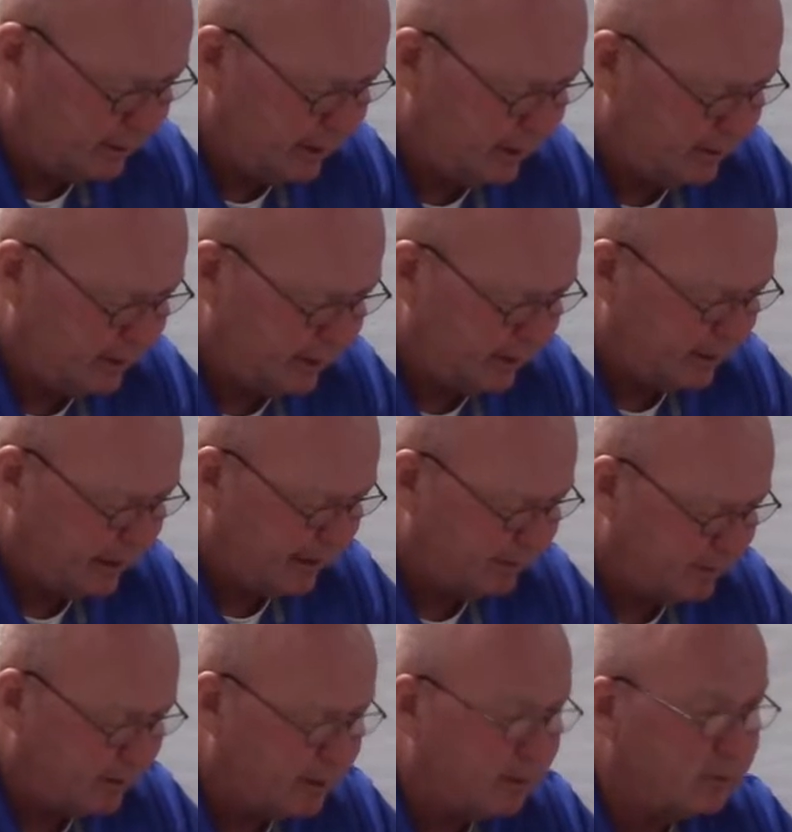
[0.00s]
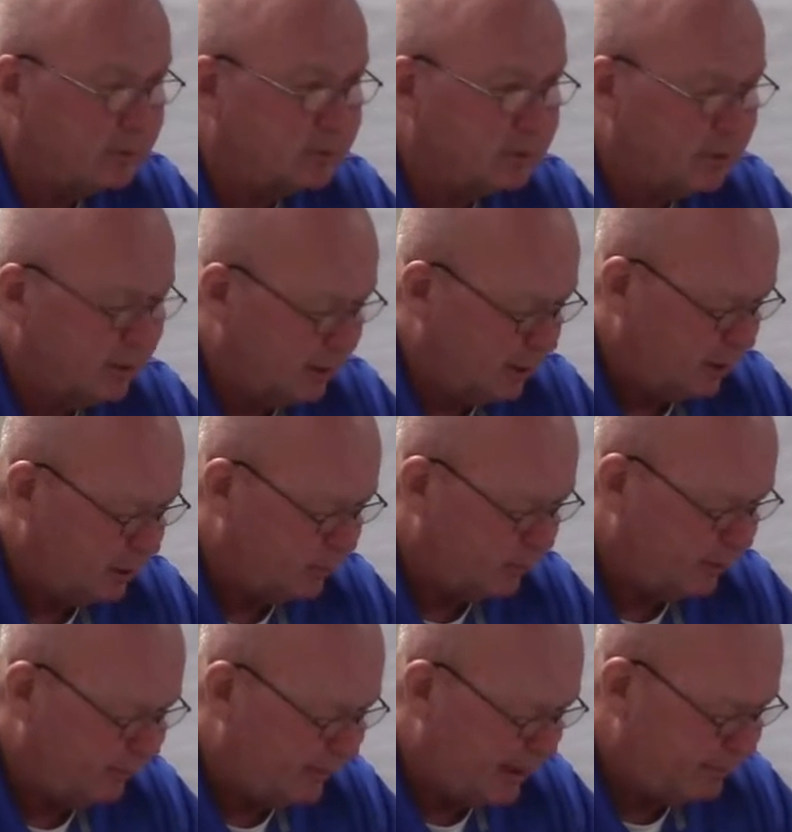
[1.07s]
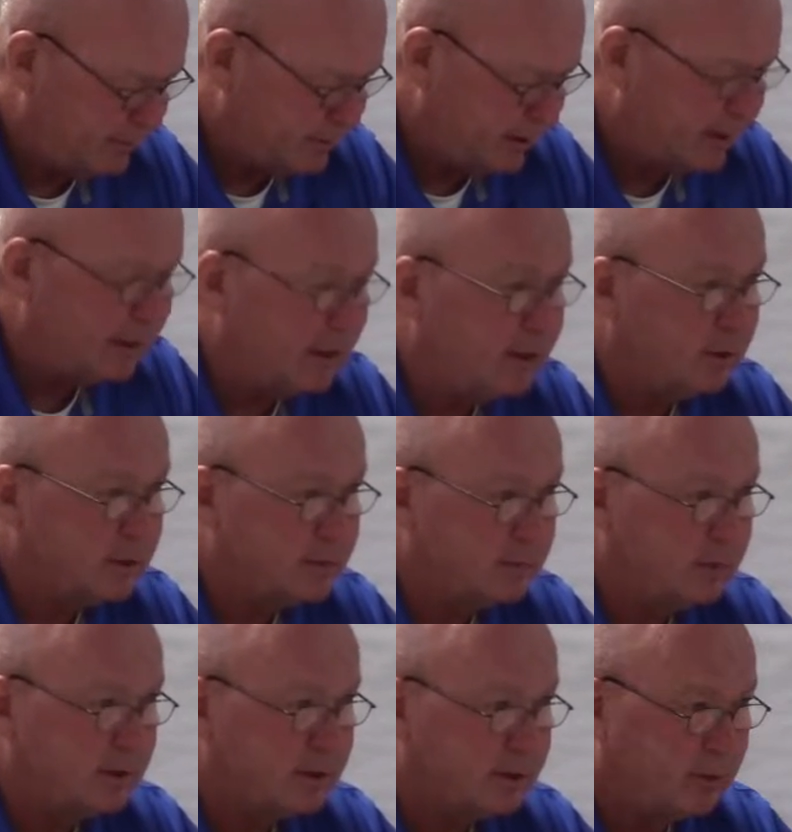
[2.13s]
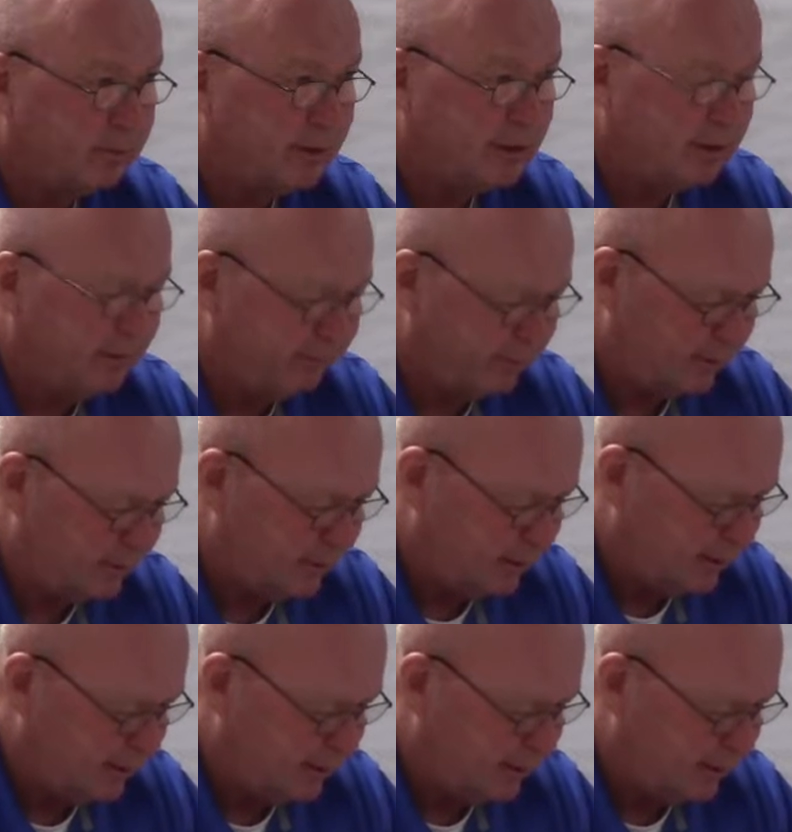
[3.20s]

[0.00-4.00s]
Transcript: key thing, tap conductors, 25%. Now here's where it's going to be different.